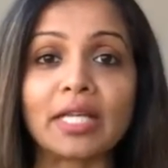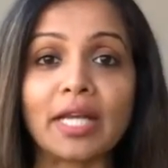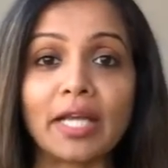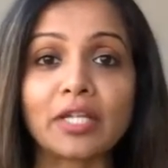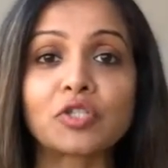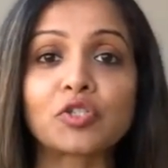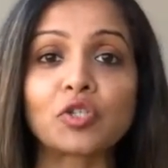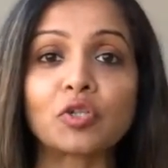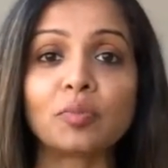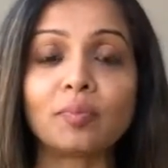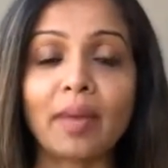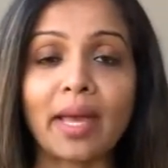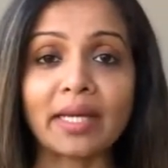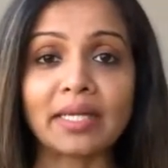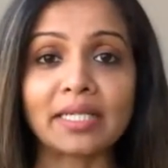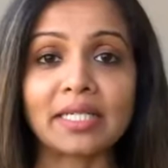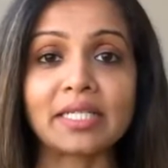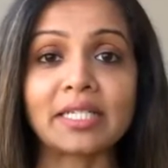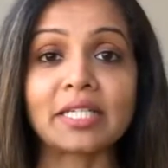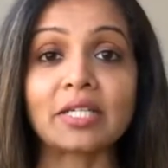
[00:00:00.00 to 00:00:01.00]

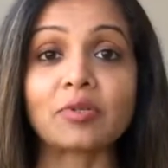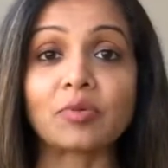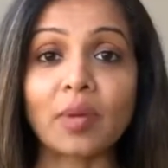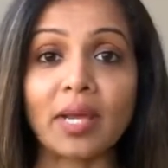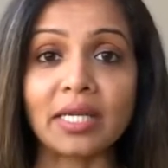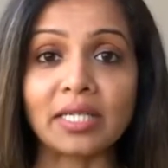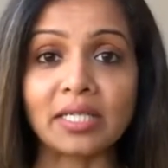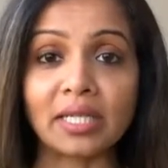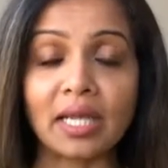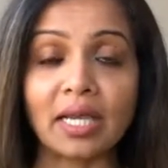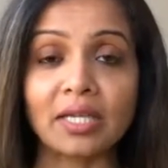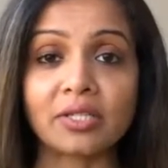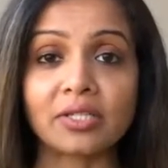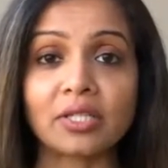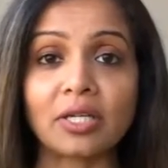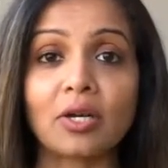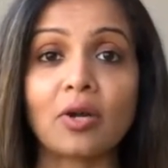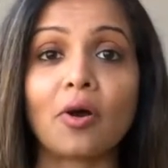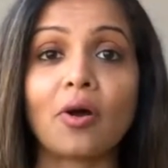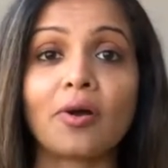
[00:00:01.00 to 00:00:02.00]
electromagnetic
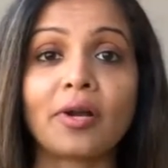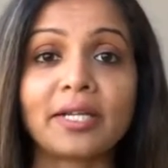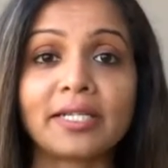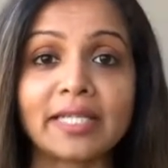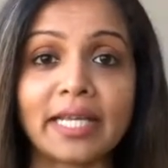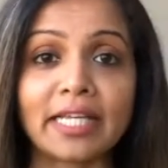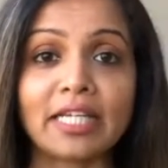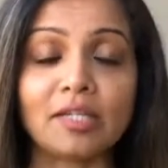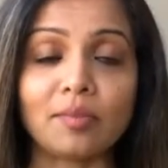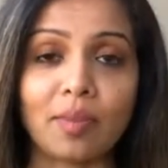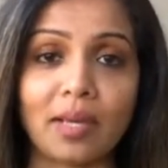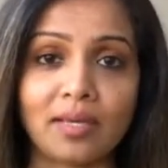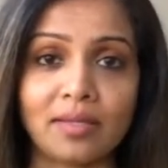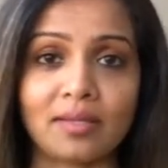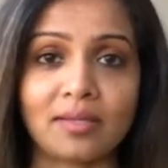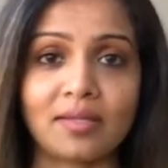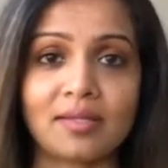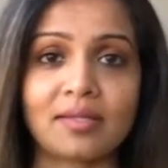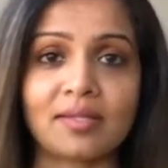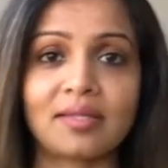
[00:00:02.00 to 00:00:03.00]
radiation on a daily
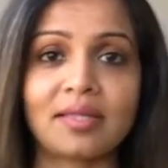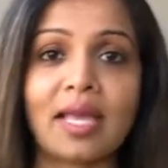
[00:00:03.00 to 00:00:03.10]
basis,